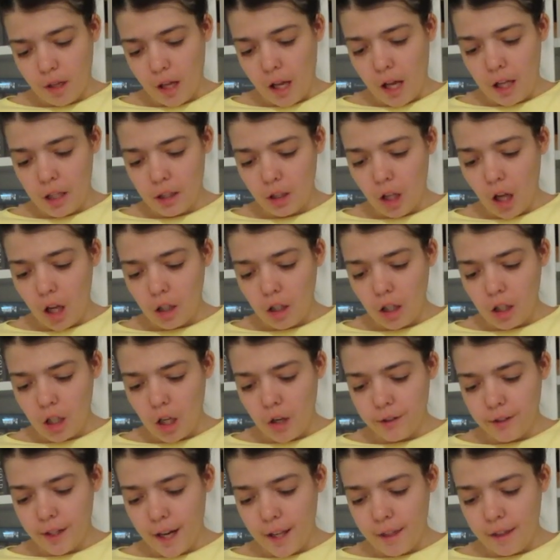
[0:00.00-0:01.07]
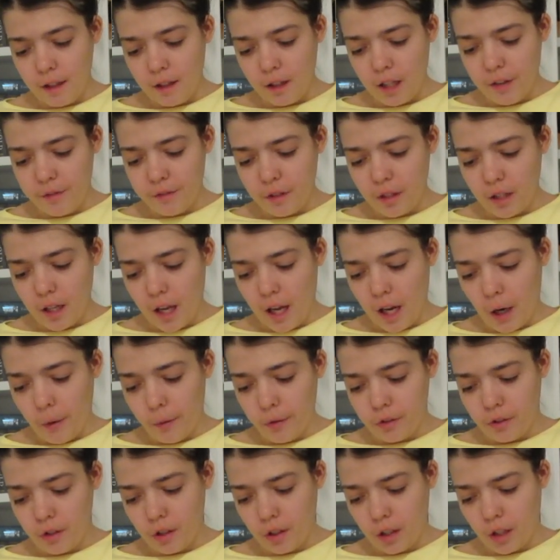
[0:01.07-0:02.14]
uh, long ago, Nathan lived in a
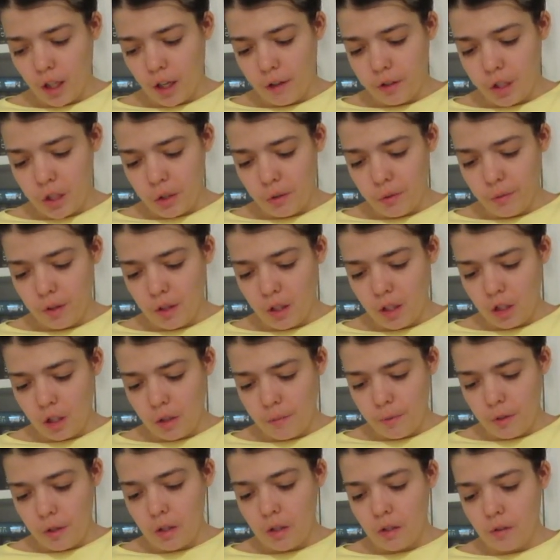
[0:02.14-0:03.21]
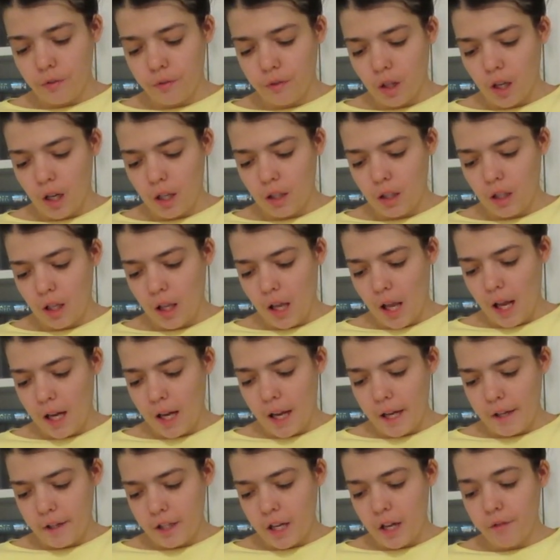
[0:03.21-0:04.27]
house in the country with his abusive father and
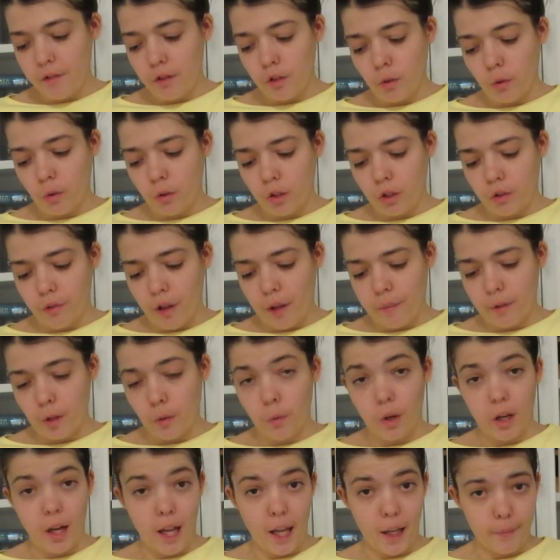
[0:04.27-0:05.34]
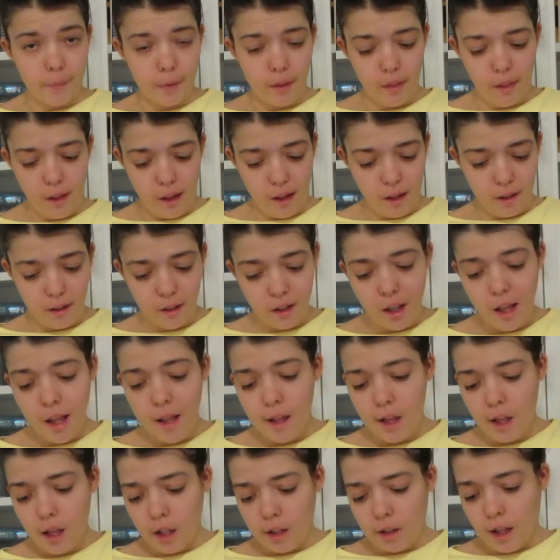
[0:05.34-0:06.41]
has never told his family what happened there.
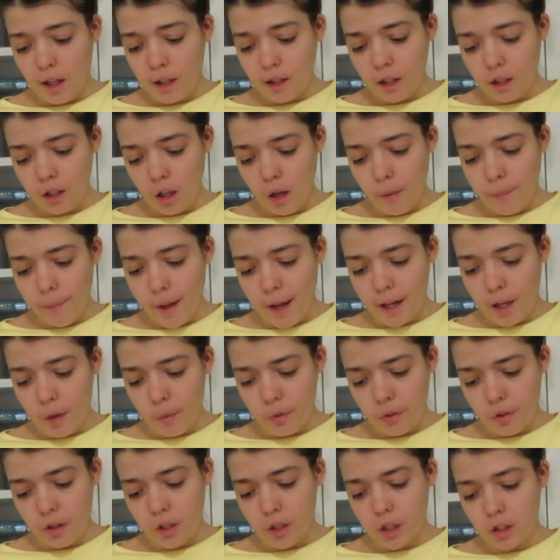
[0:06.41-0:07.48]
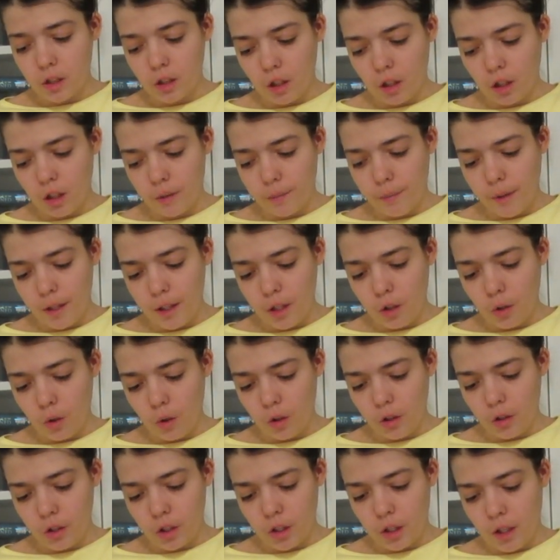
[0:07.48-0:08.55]
Long ago, Betty was a little girl making
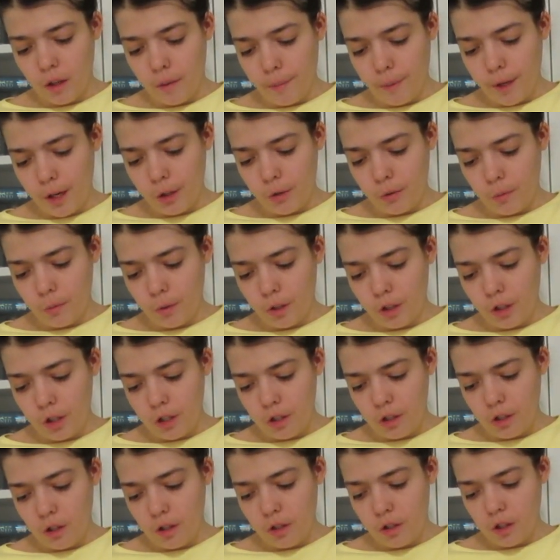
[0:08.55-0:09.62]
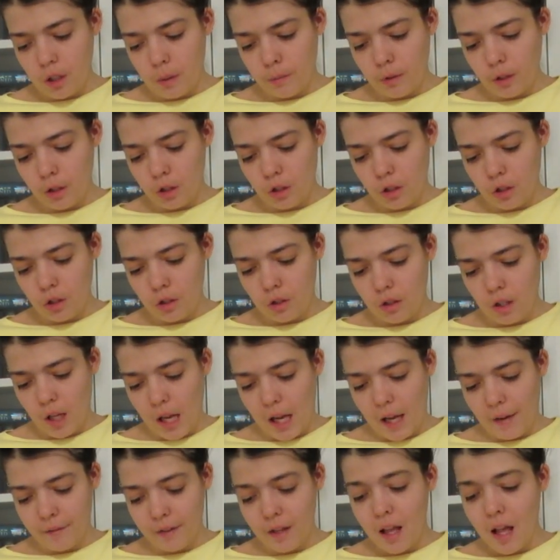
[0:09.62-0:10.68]
dolls in her bedroom when she saw something she shouldn't
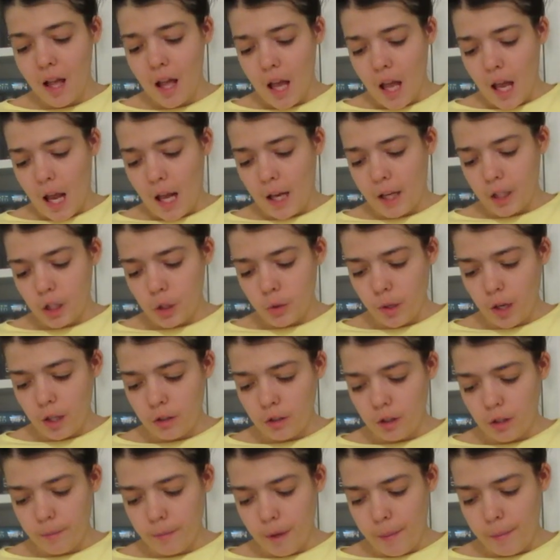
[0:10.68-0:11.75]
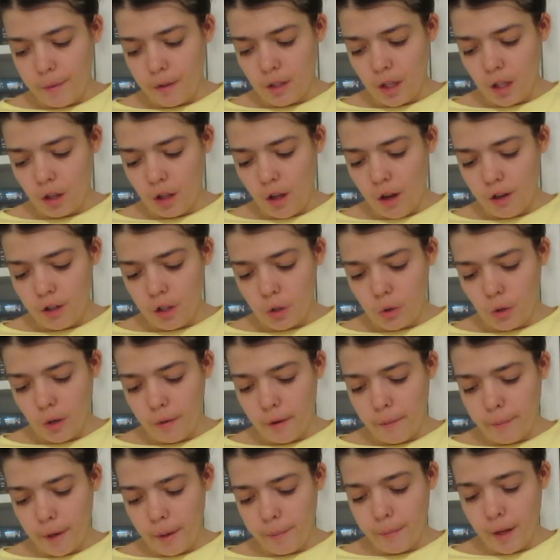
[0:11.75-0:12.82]
have, and is trying to remember the lost
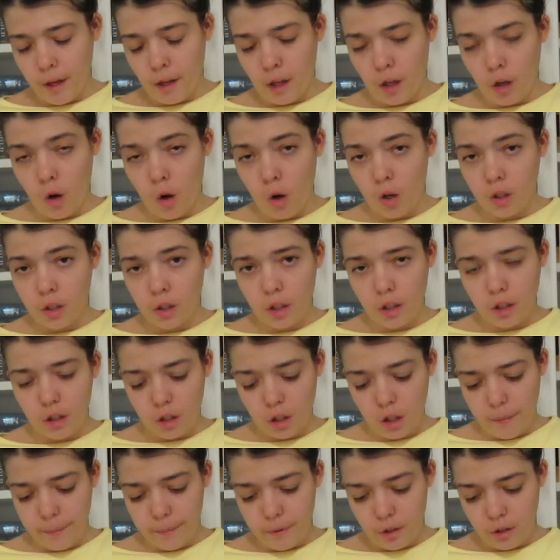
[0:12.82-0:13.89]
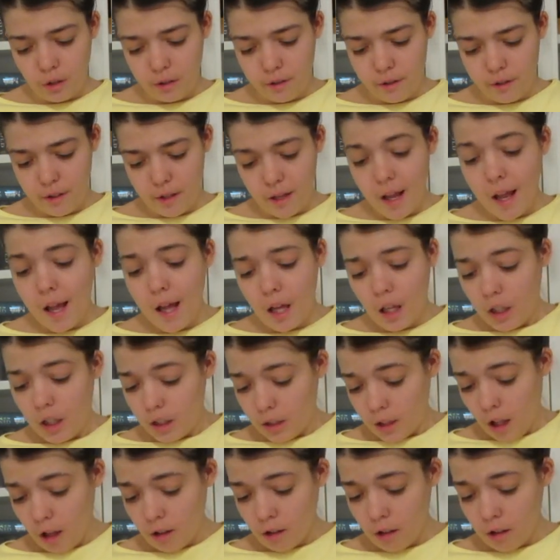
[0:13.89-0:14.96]
trouble by making haunting sculptures.
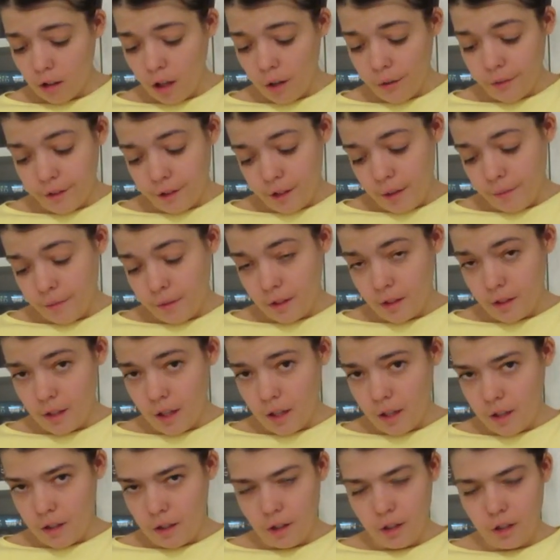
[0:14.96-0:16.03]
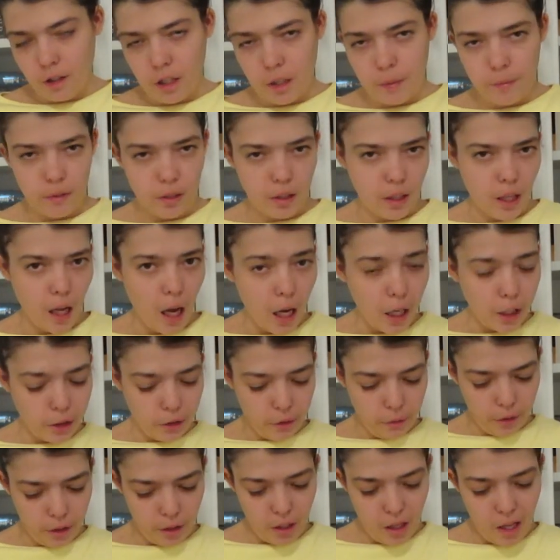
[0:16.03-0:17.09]
Long ago was something sinister, something
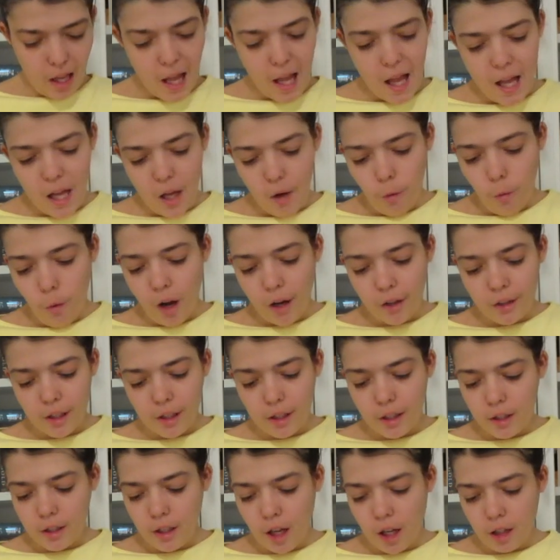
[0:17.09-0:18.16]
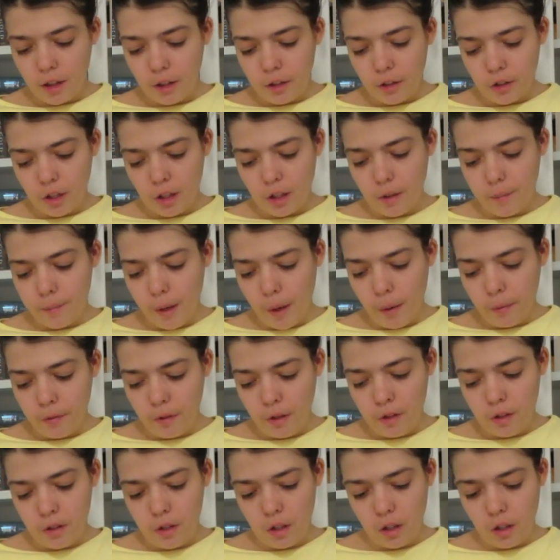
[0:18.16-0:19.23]
hungry. Walked in the tunnels and the
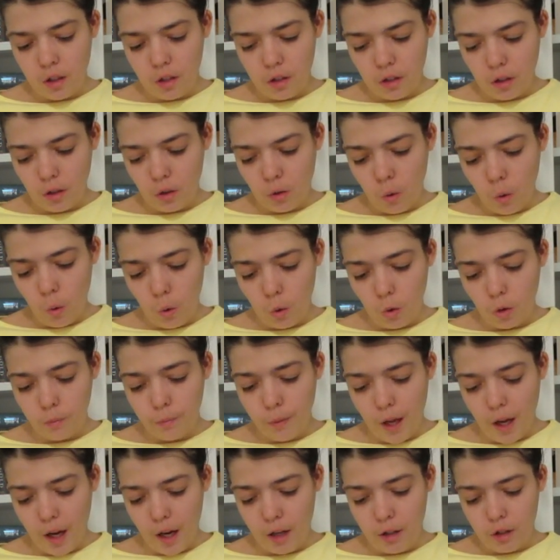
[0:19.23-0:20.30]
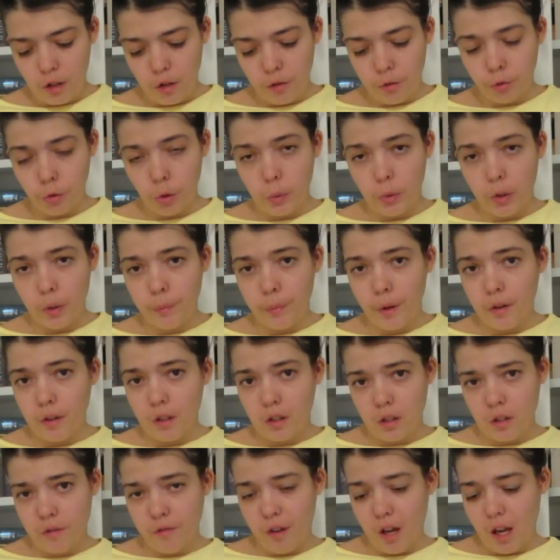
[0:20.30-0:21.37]
mountains and the coal mines of rural
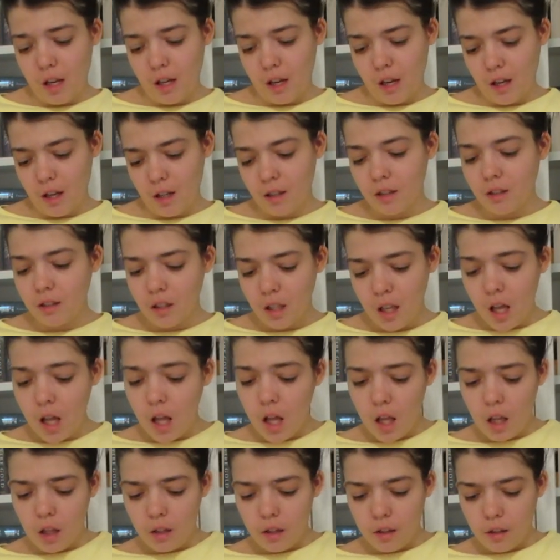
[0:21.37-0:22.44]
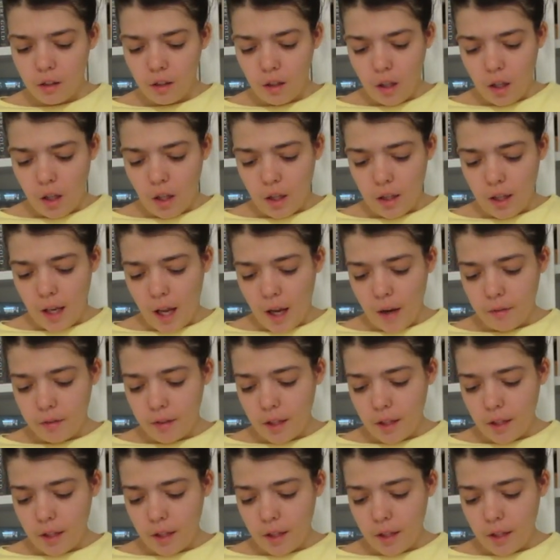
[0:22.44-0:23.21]
Pennsylvania. Now